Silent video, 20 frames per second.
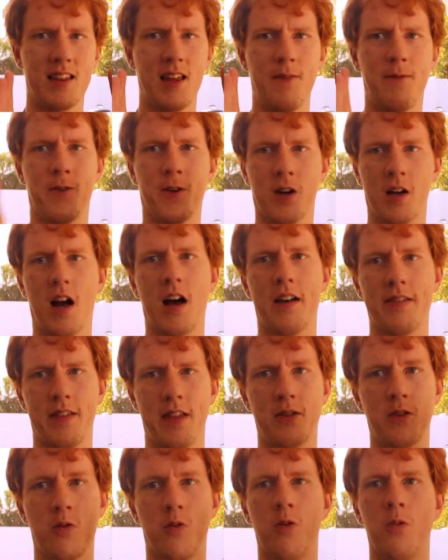they forgot
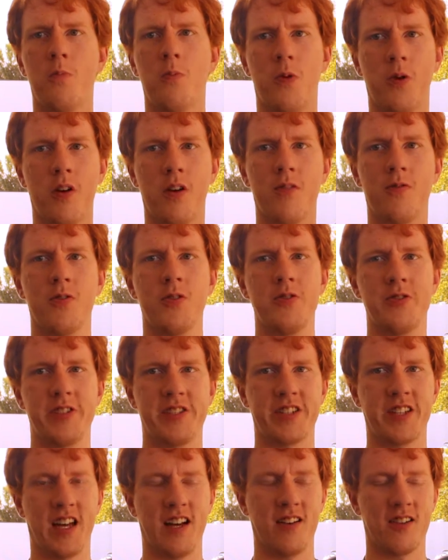that the whole point of
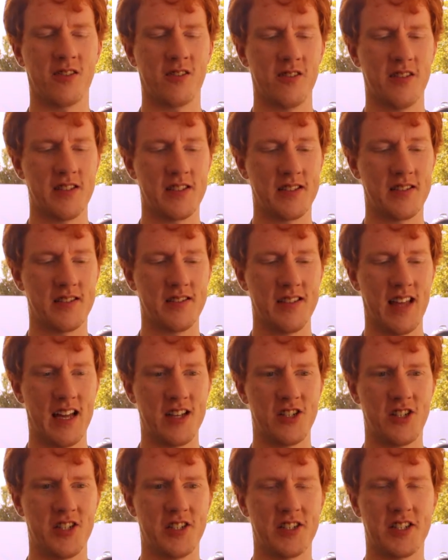Rouge's character is that
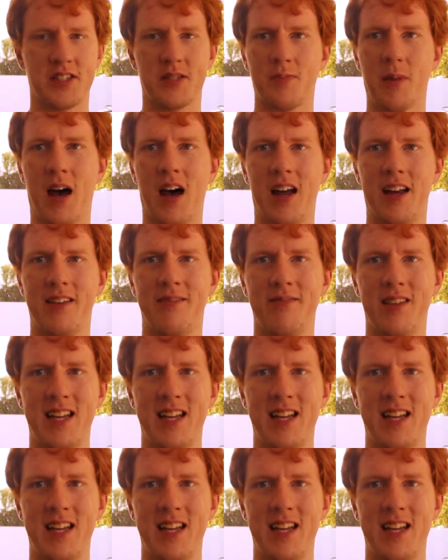she's a spy.